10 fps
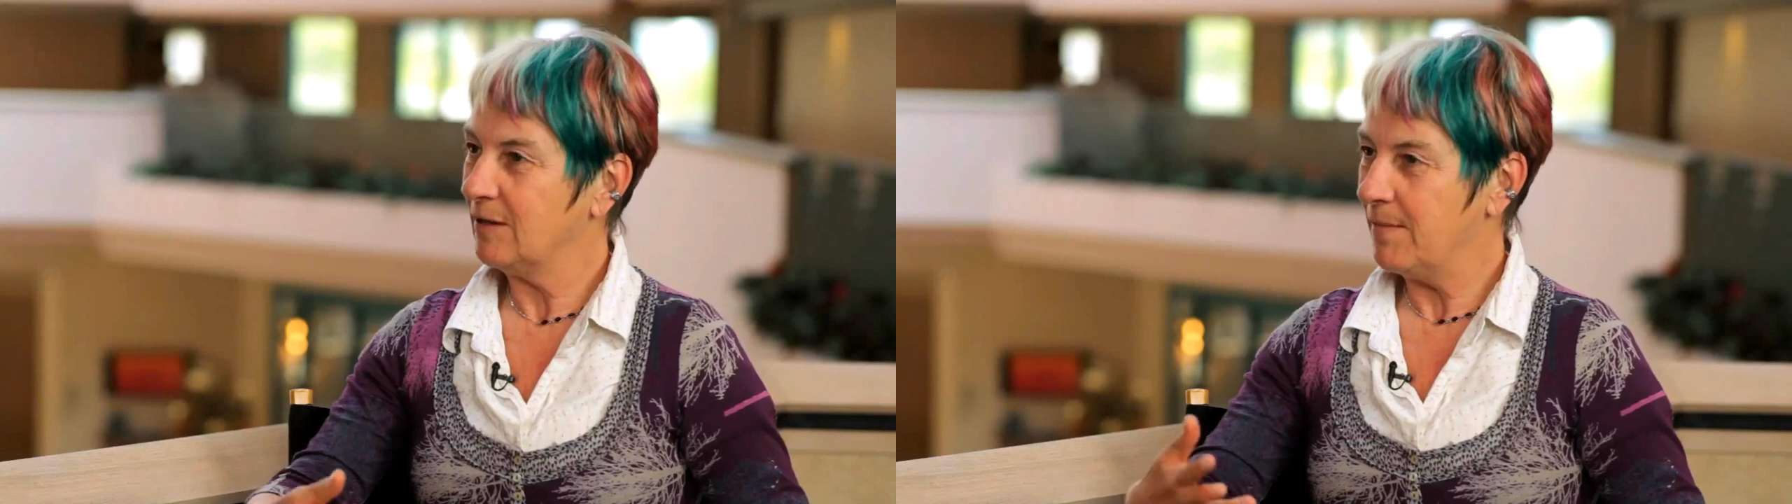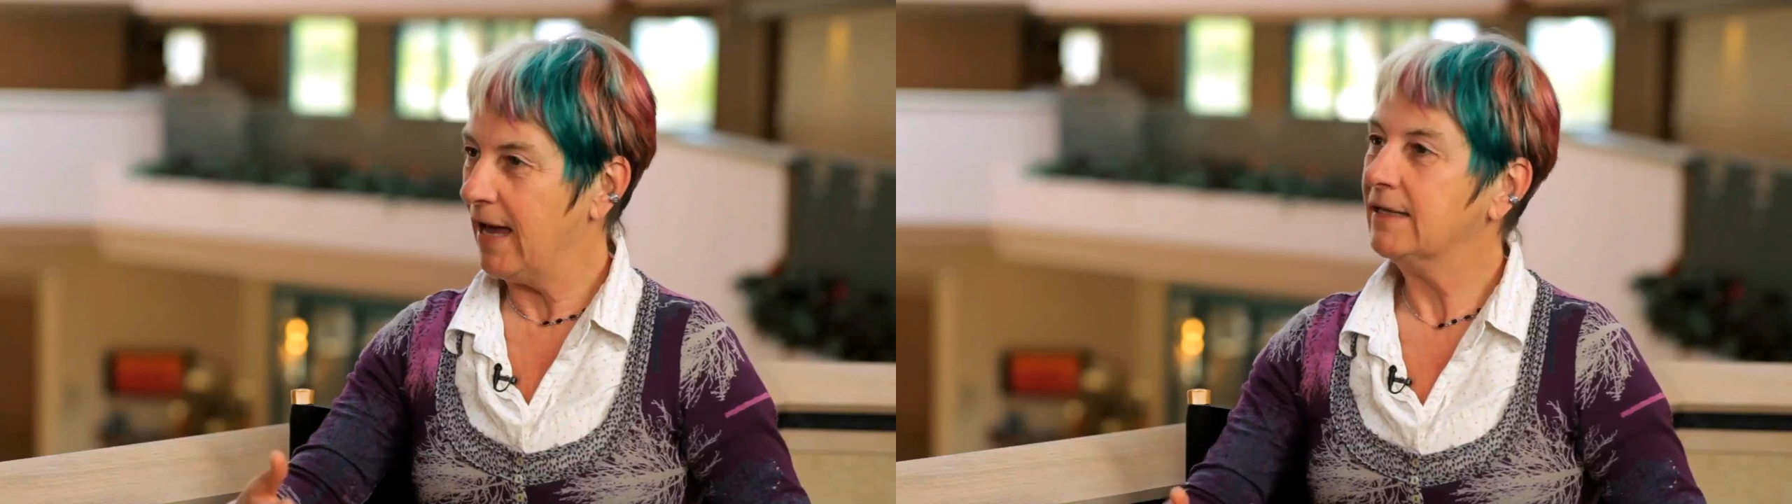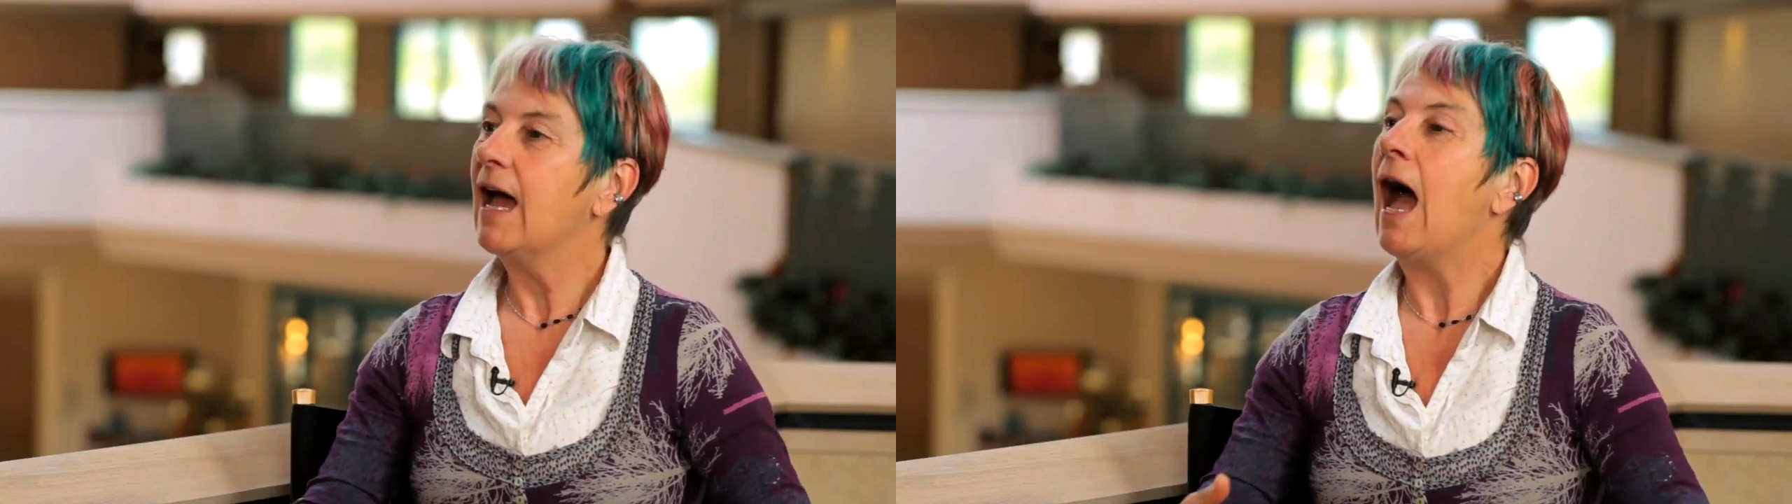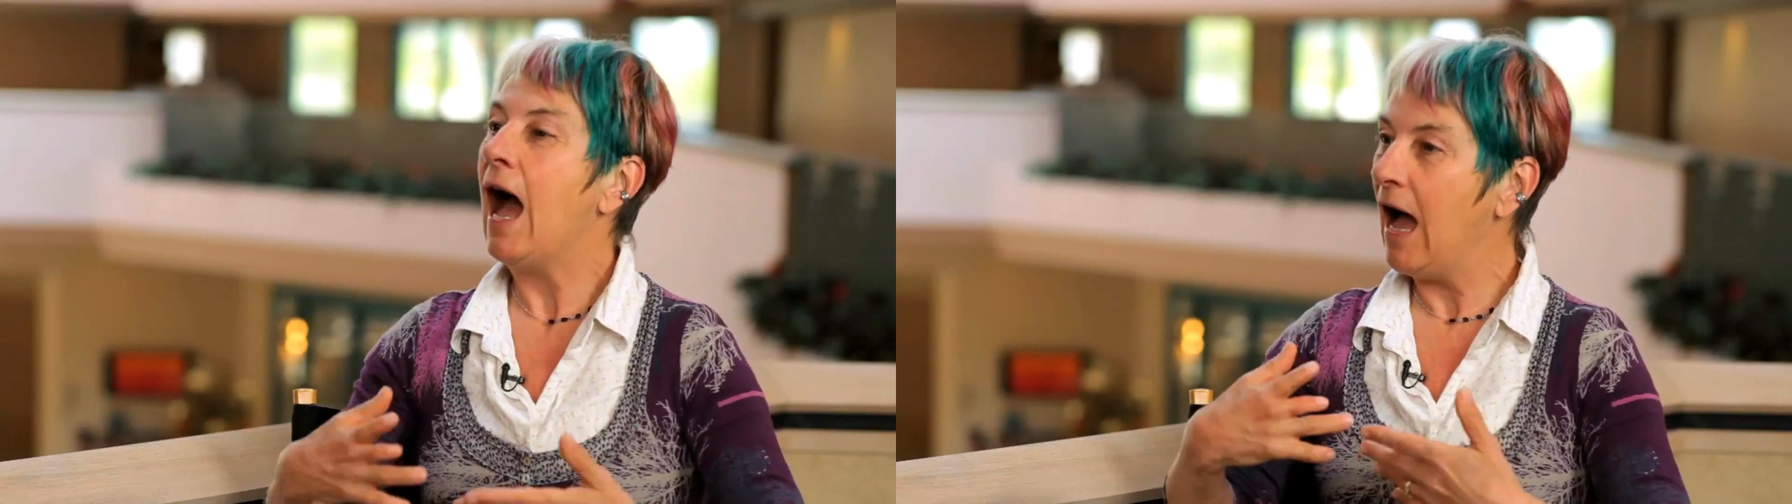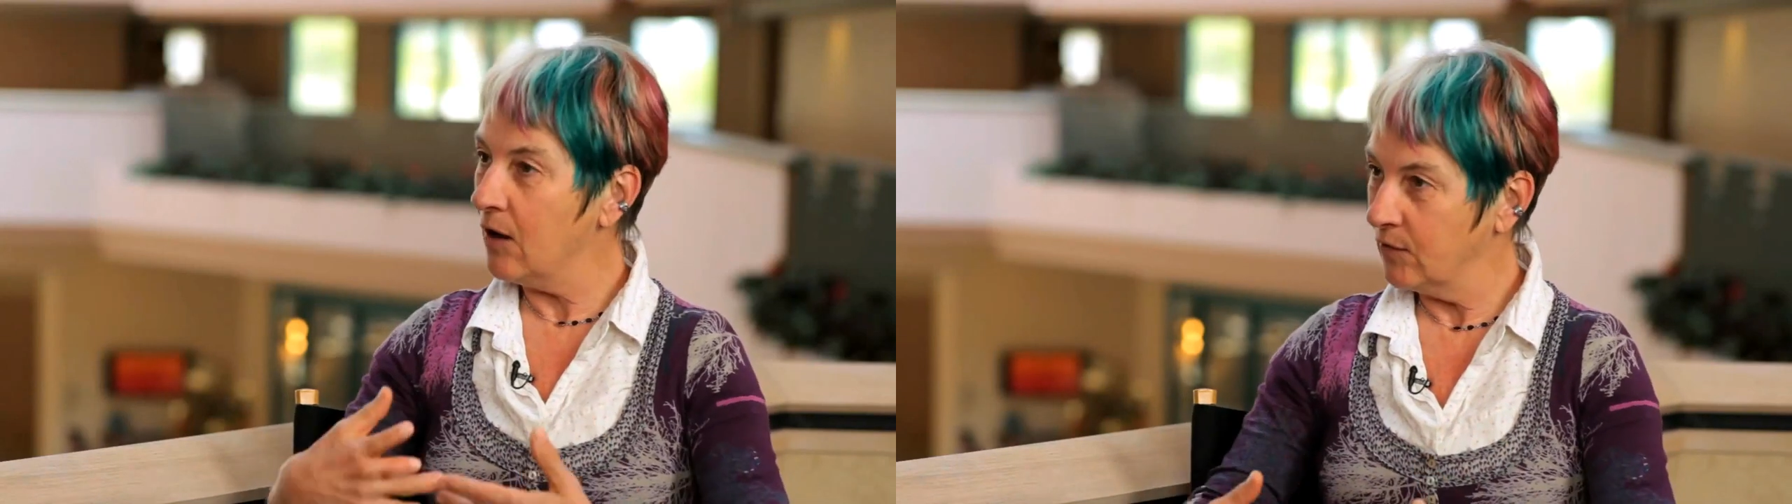are made,
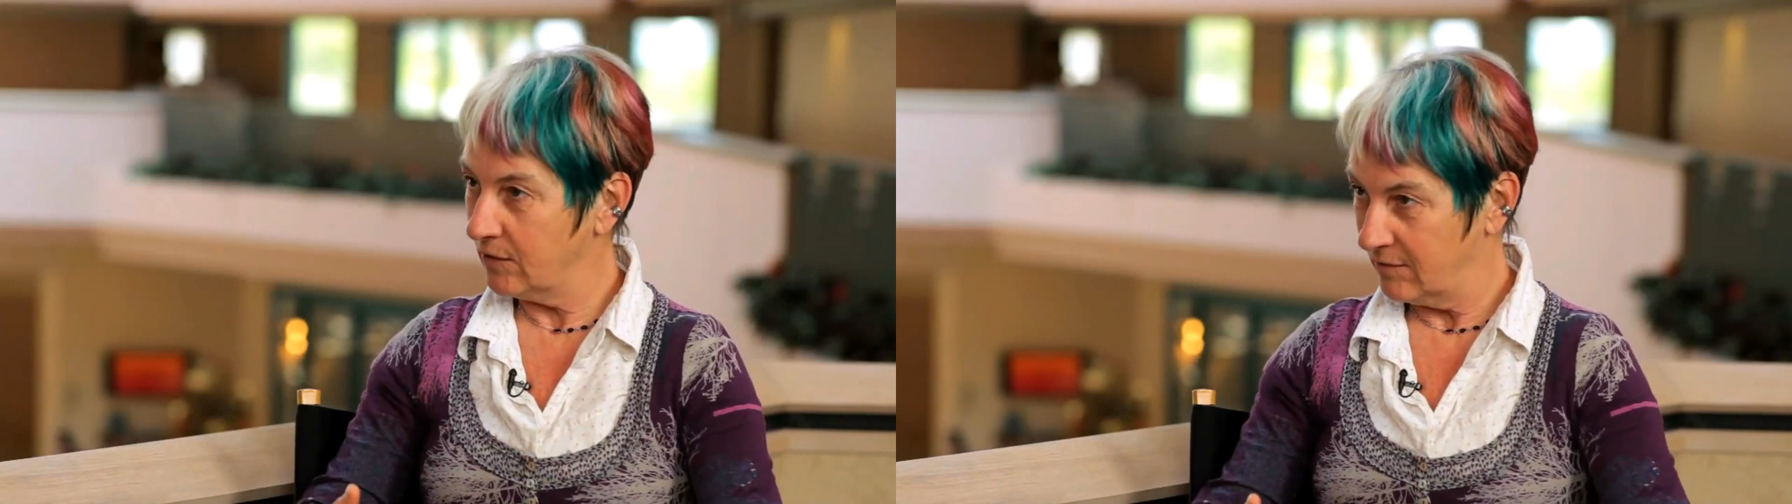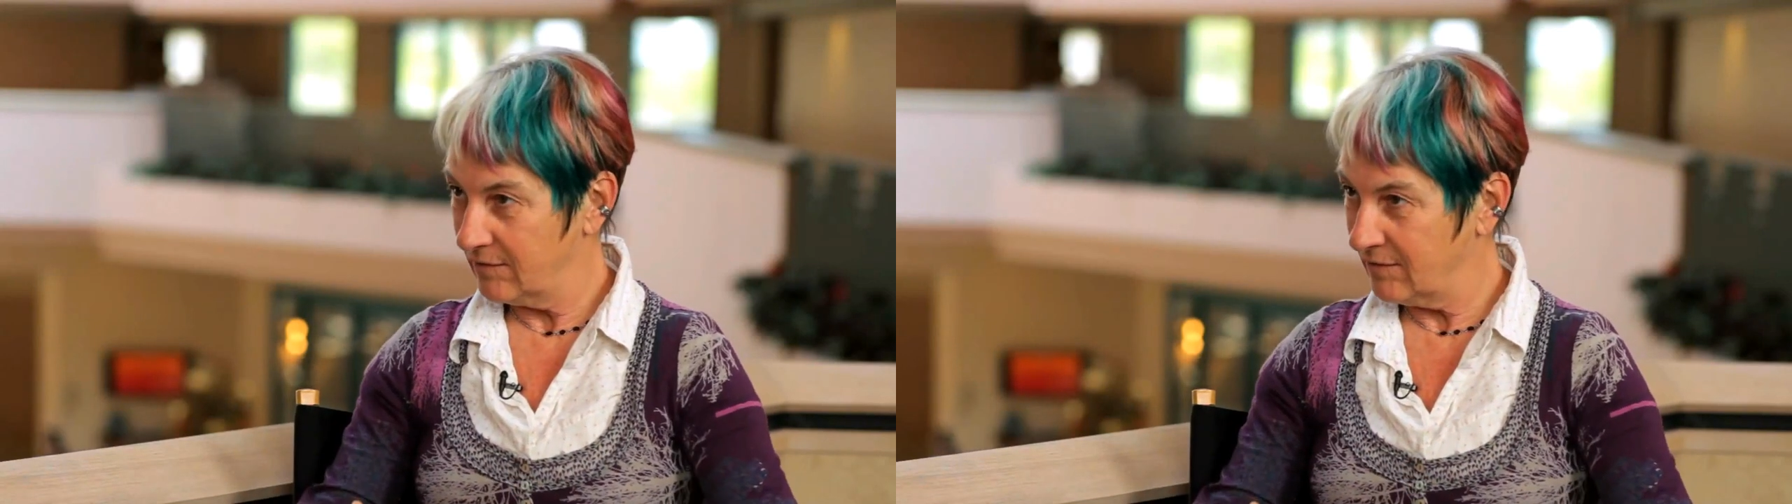how the